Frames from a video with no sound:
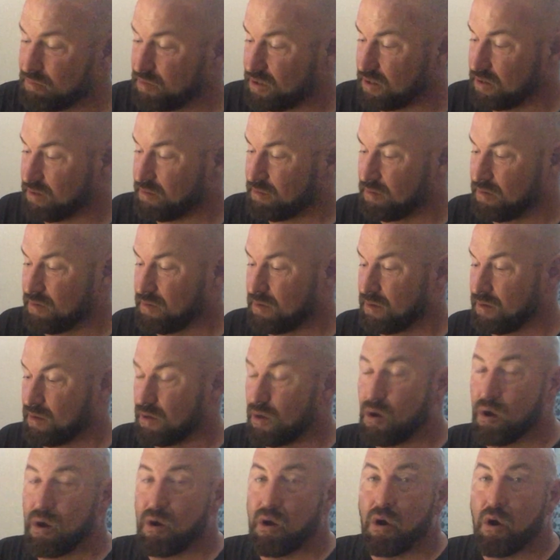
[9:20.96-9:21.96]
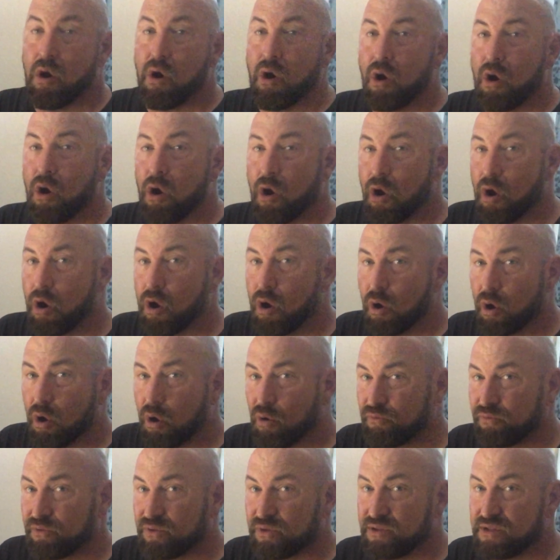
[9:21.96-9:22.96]
but
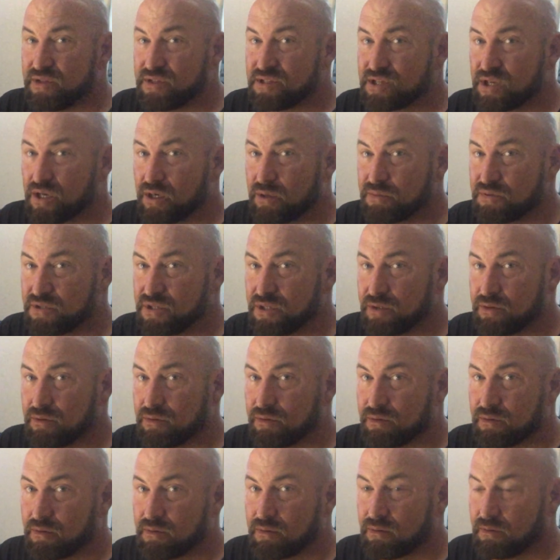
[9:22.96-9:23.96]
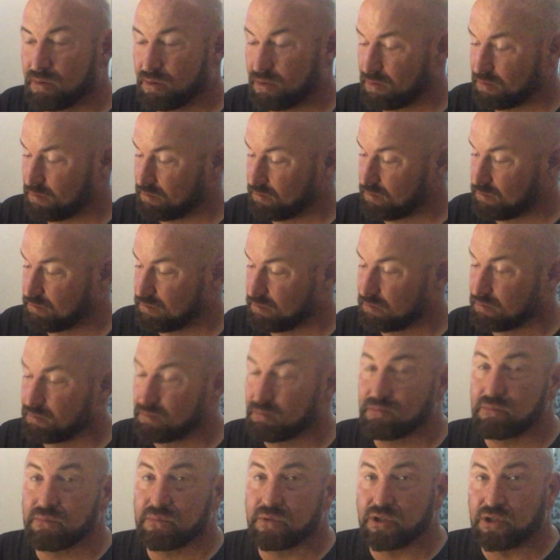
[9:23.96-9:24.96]
hopefully this helps you.
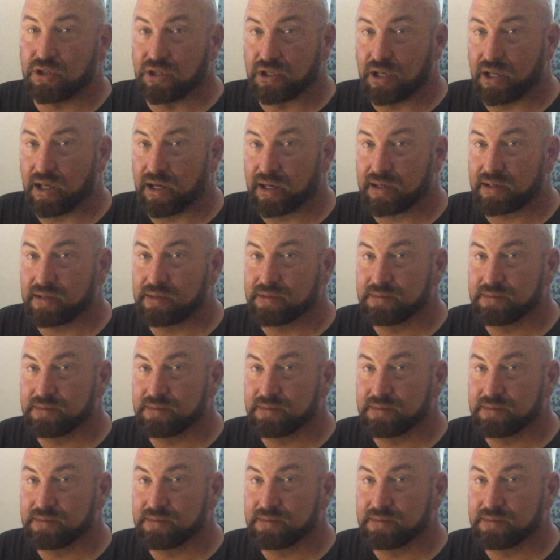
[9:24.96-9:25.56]
Good luck.